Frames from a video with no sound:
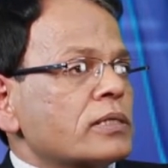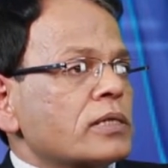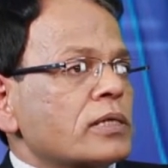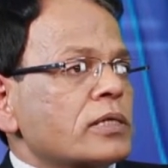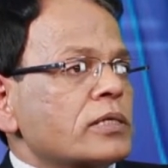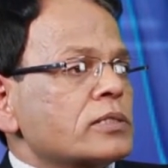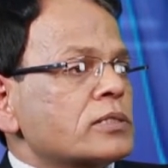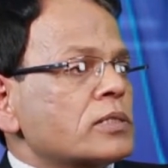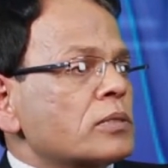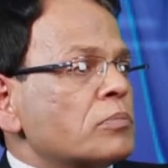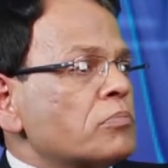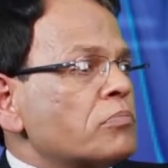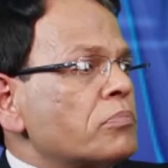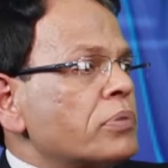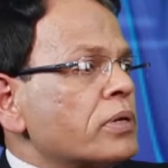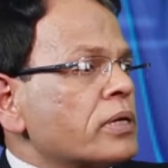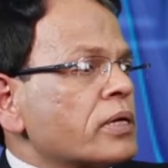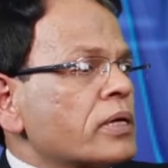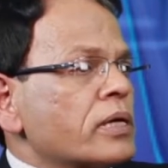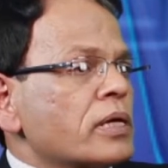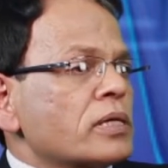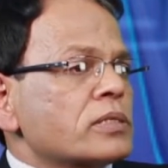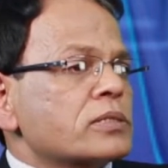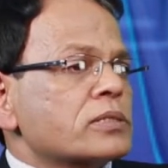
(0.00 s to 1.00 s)
there is the
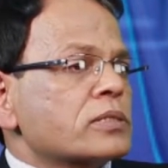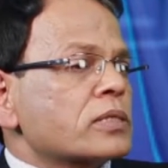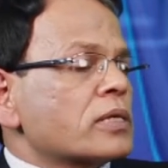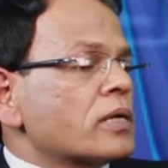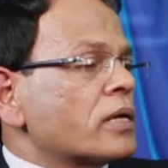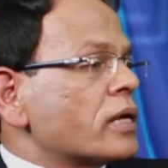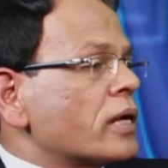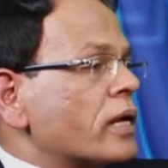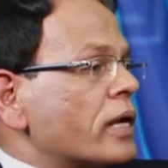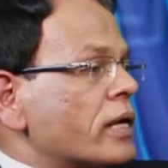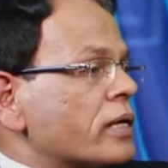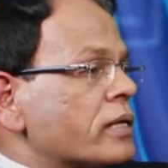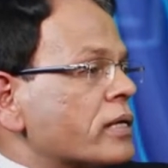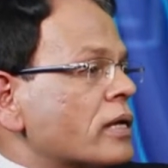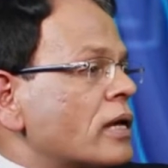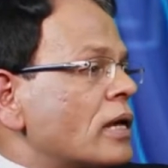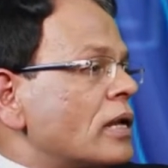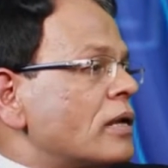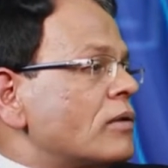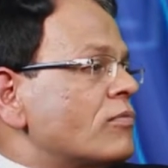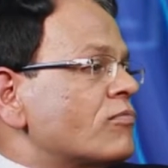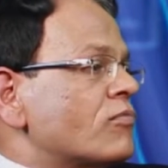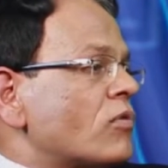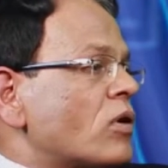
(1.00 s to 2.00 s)
biggest great
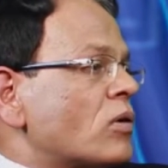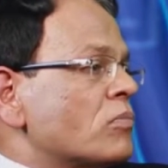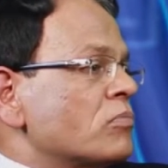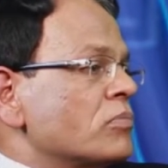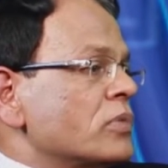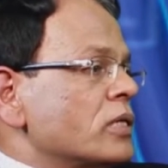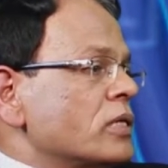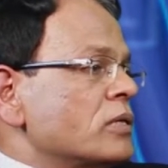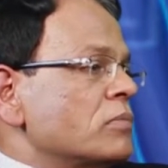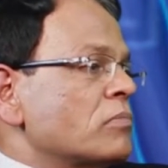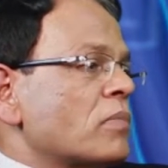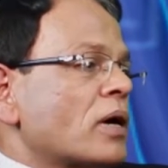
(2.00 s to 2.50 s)
help for me,